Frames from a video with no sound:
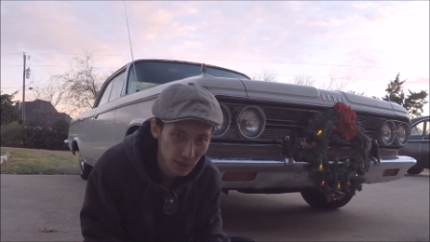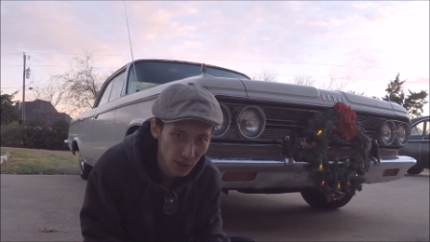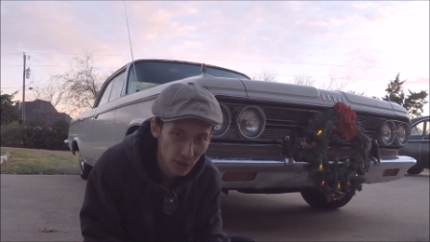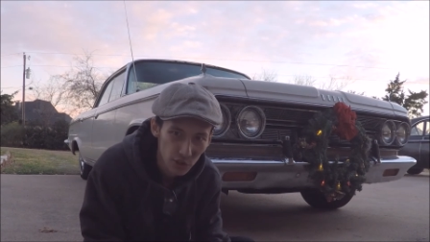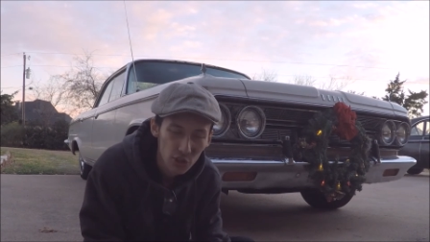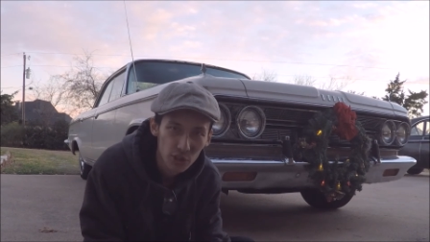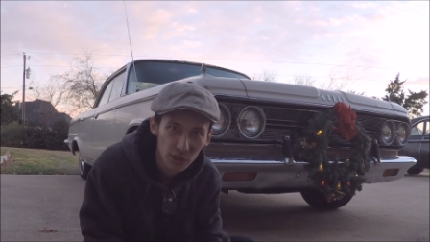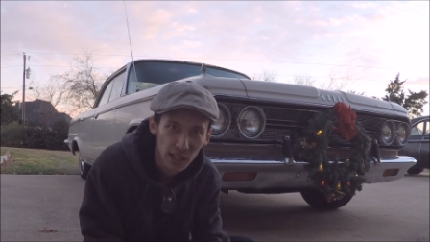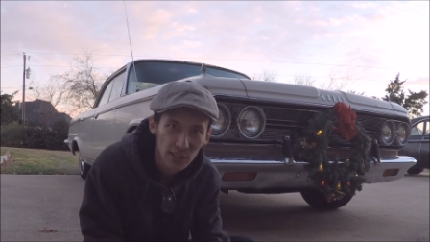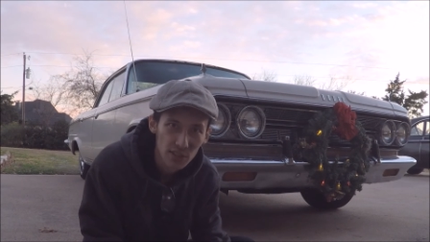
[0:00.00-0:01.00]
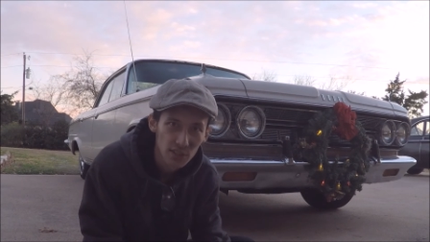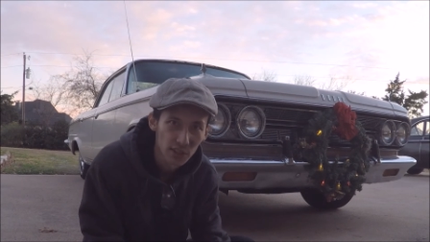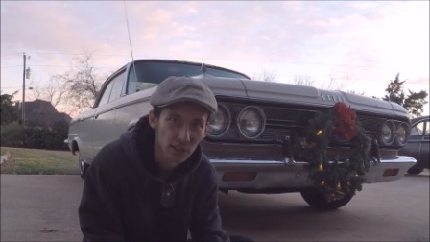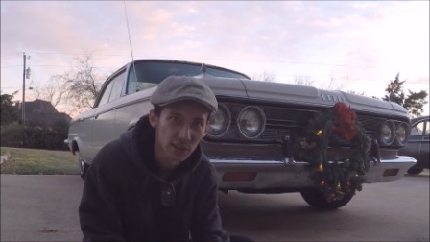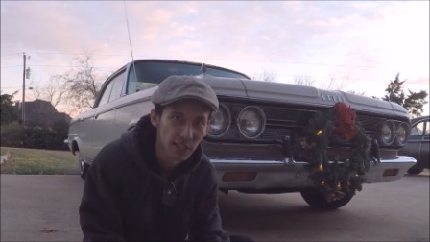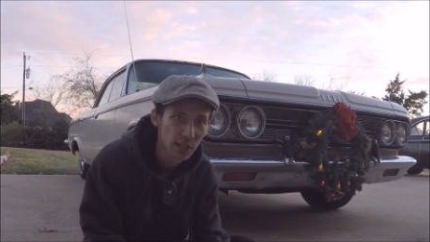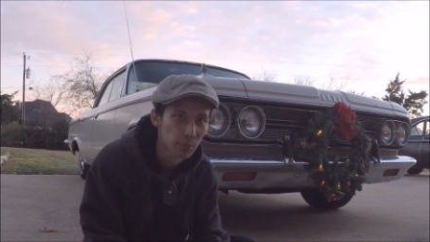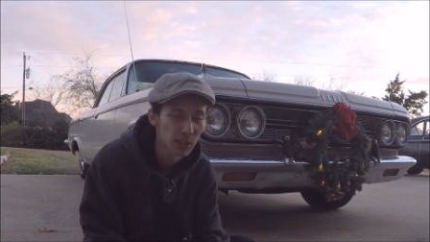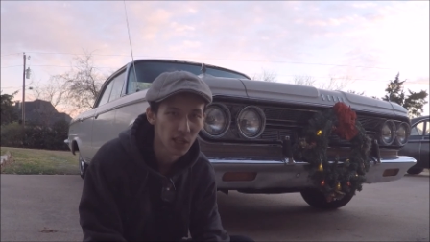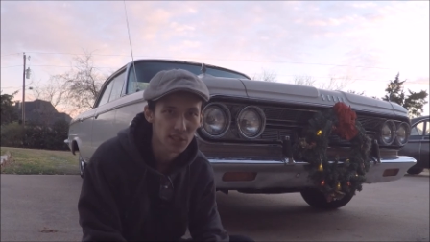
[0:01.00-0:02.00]
college classes are going to take
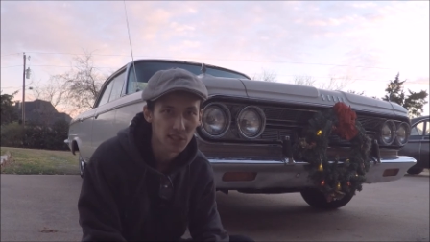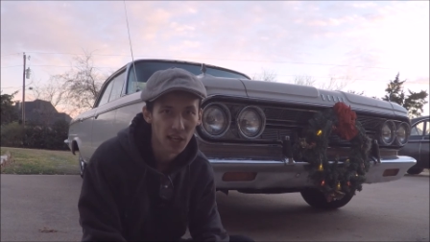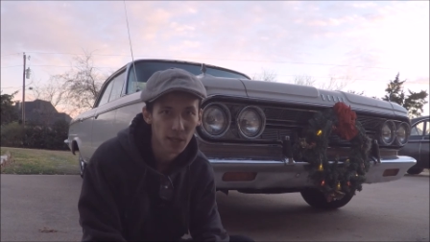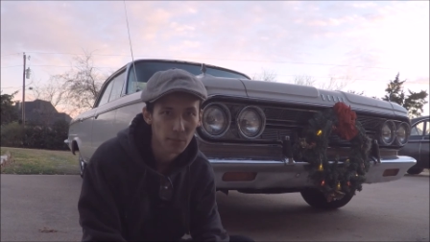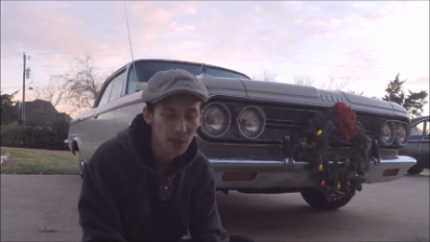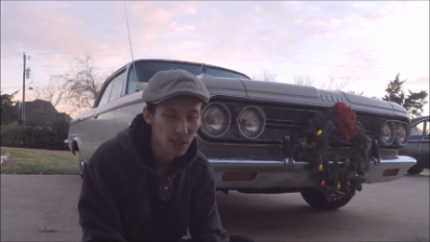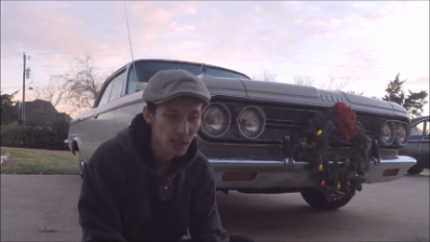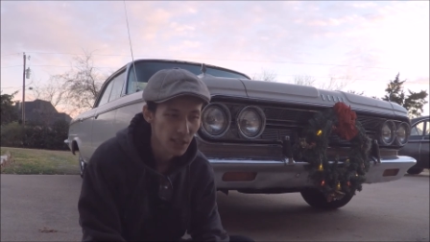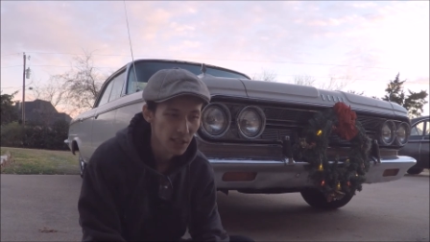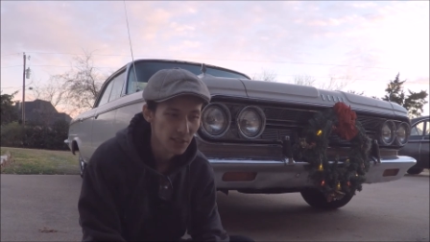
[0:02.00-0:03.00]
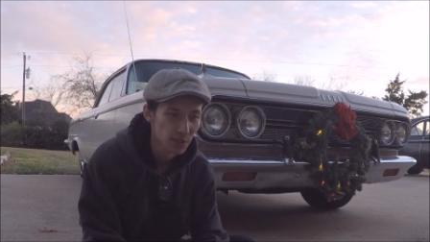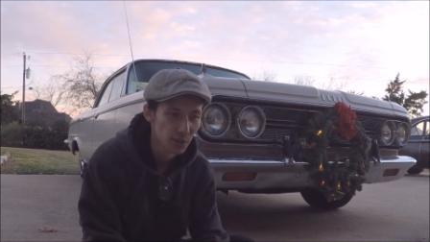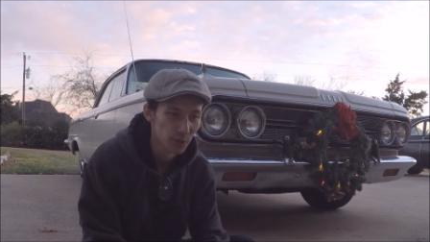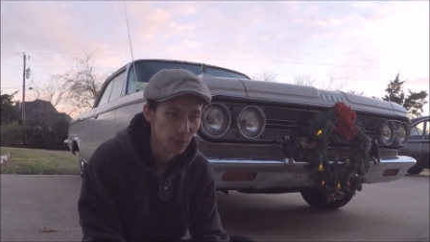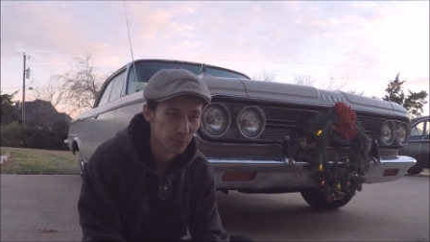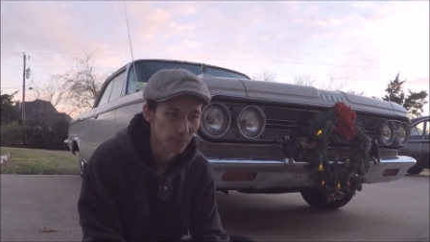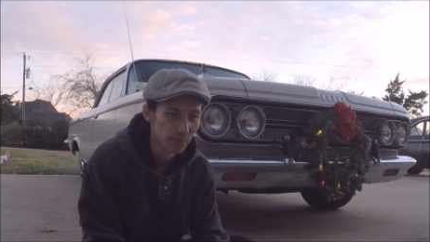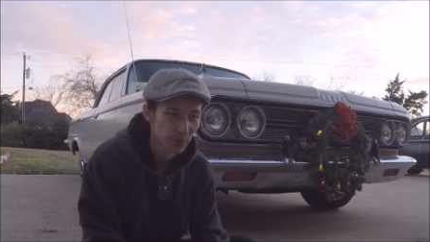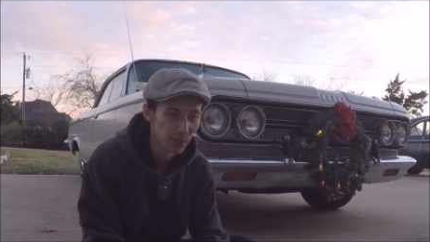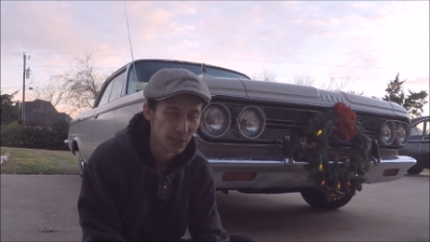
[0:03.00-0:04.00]
up a lot of time. So,
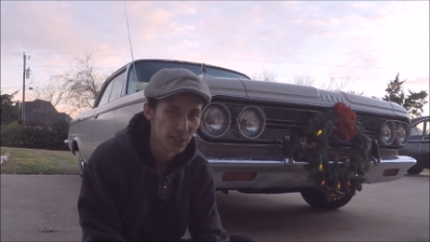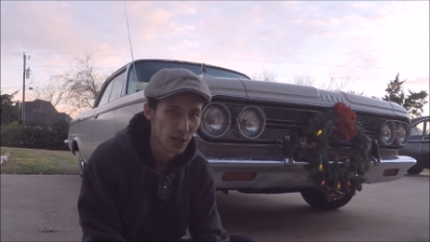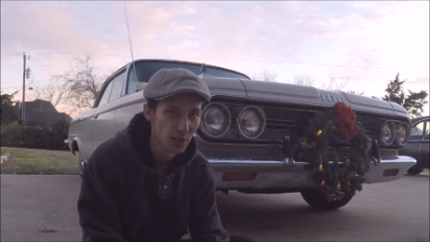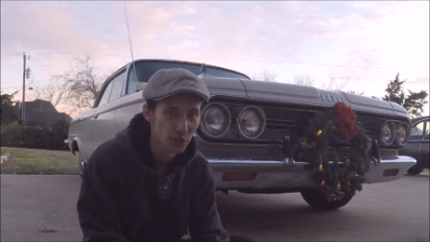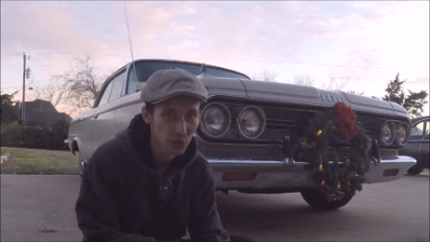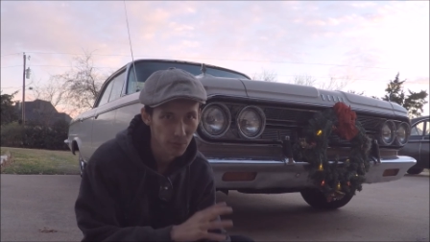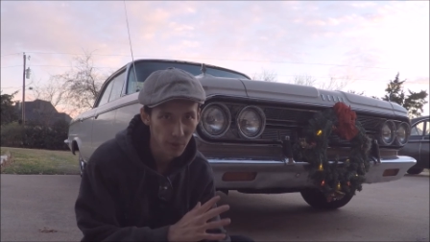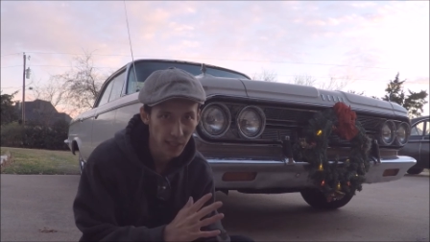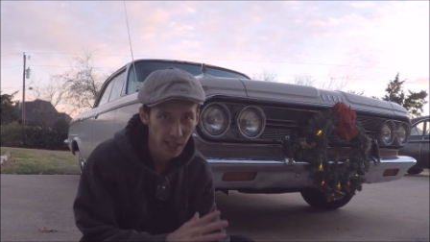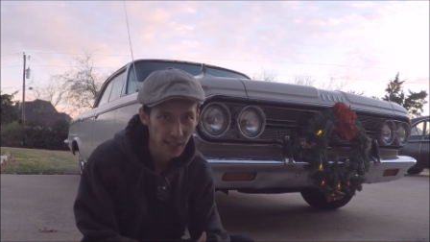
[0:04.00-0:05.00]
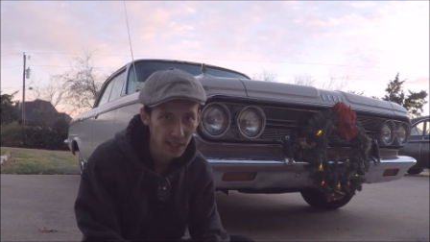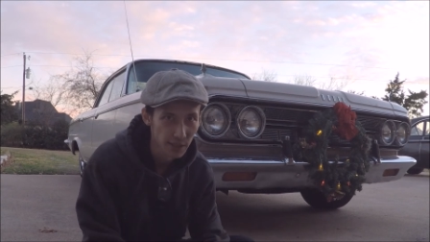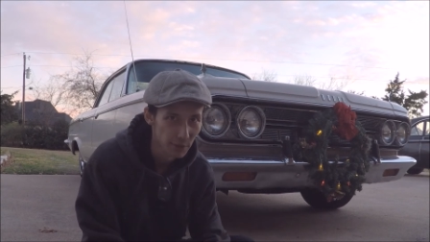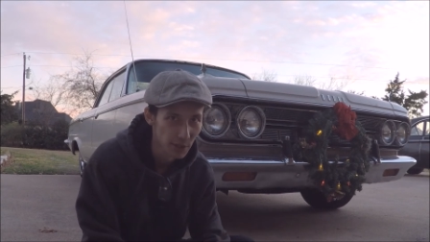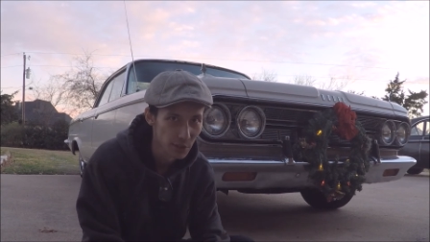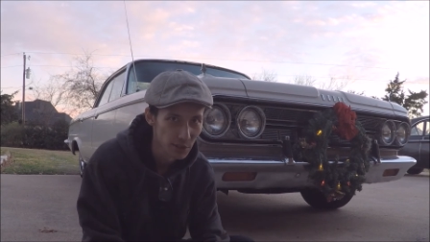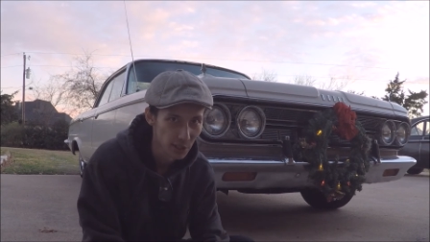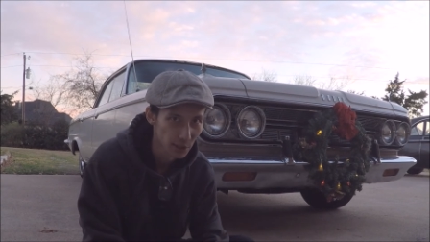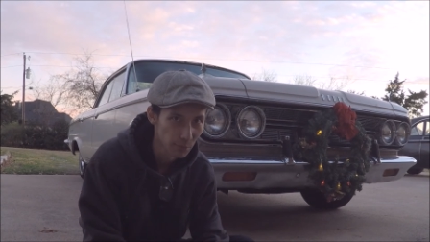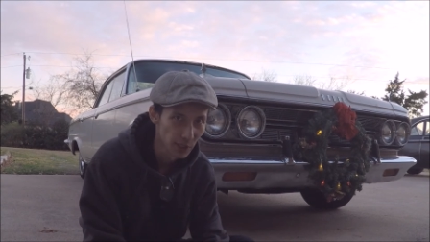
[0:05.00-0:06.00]
the Dodge 80 videos
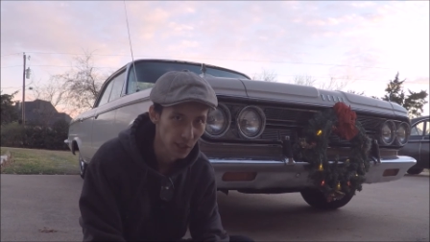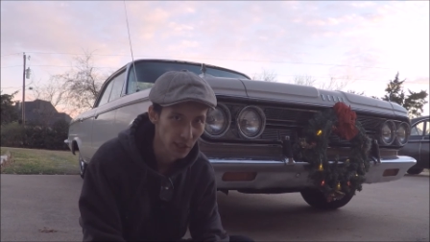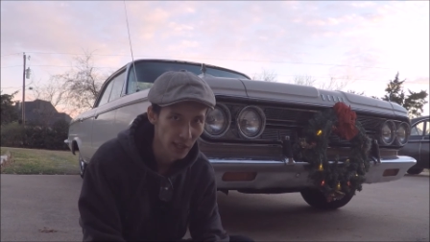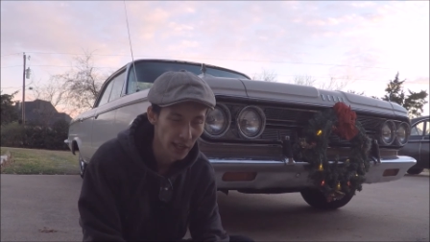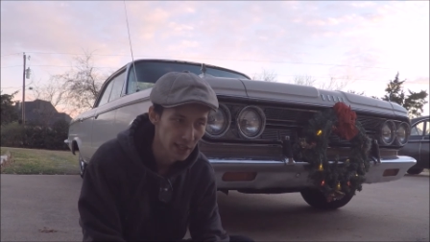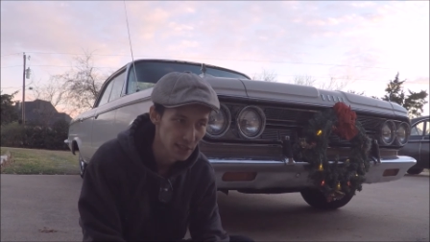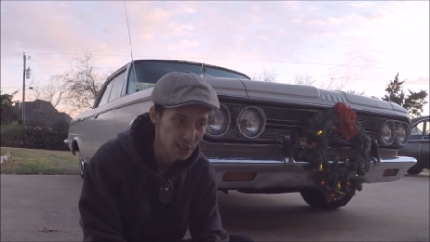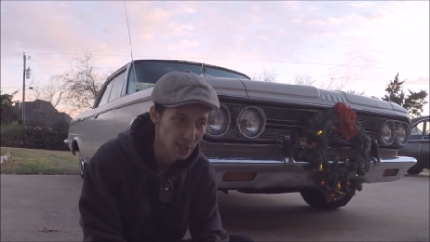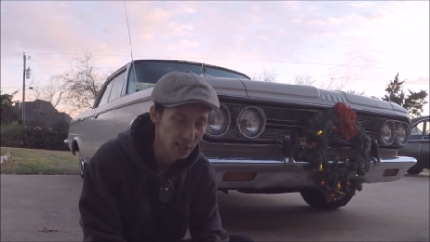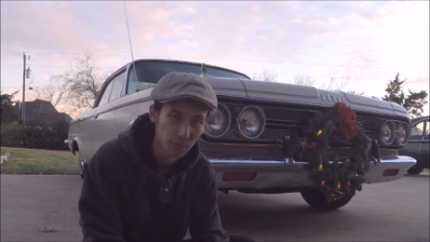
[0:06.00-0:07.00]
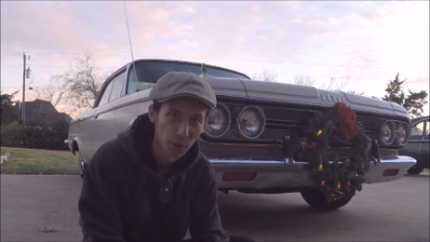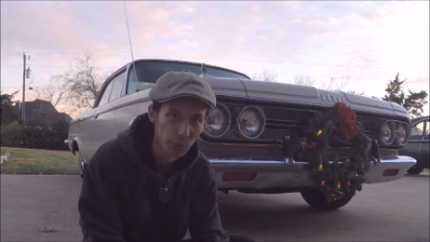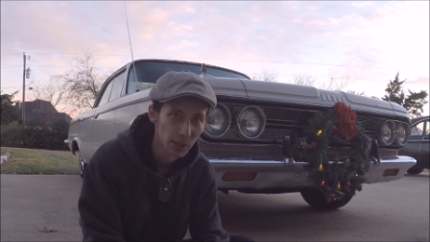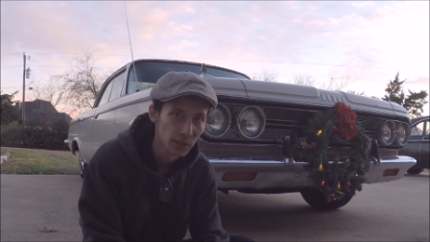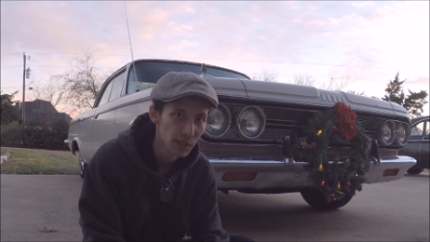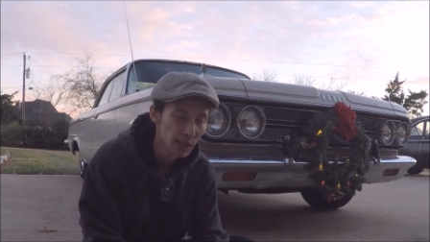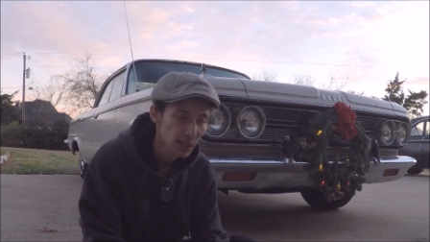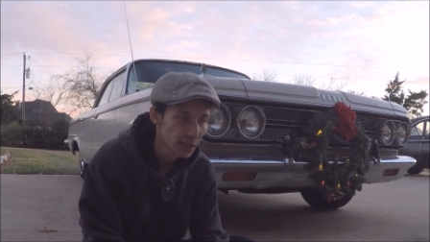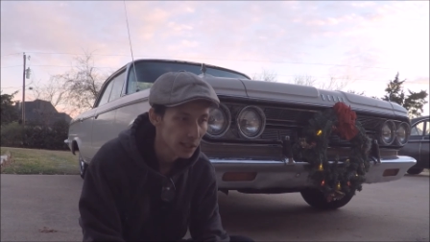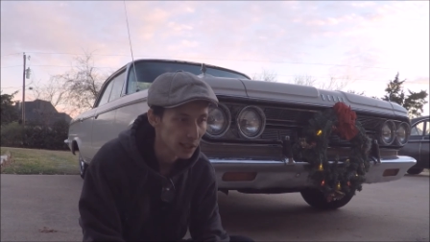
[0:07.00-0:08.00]
are going to be on hiatus at the moment.
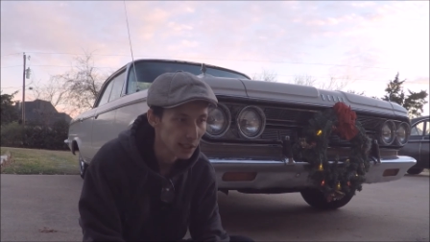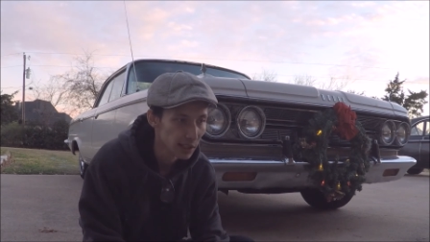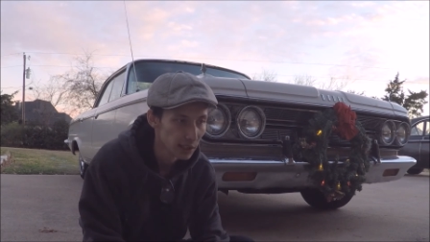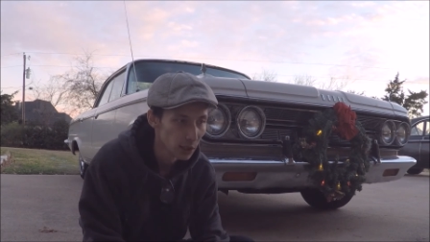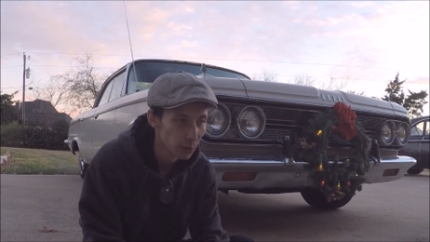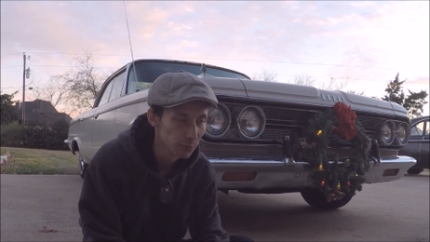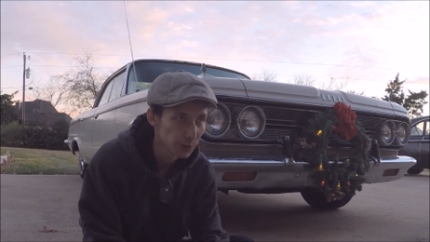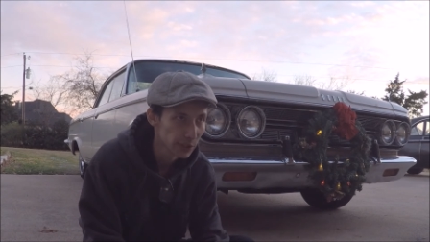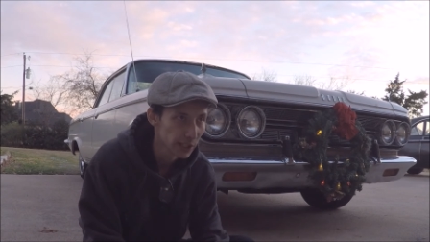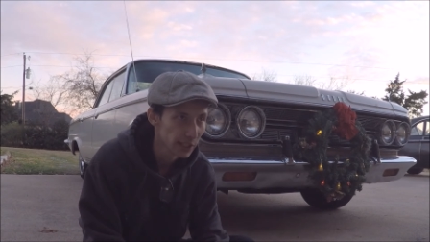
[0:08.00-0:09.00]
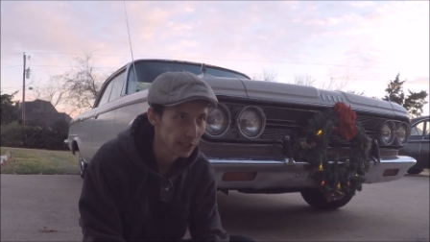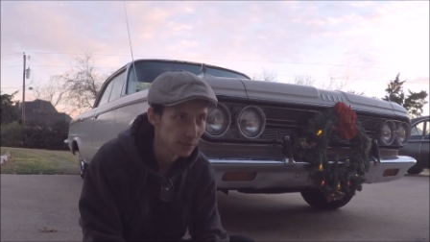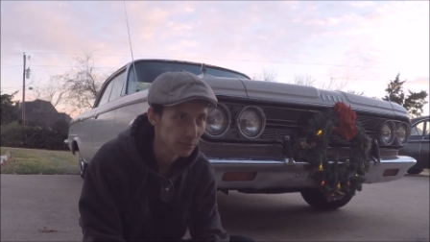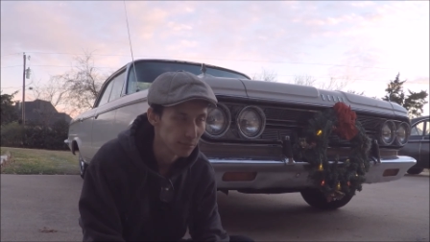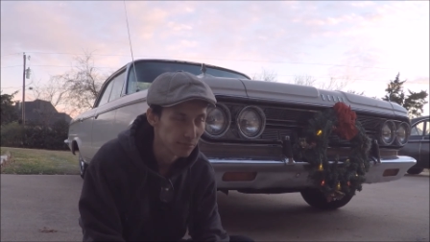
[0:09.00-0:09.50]
And hopefully, I can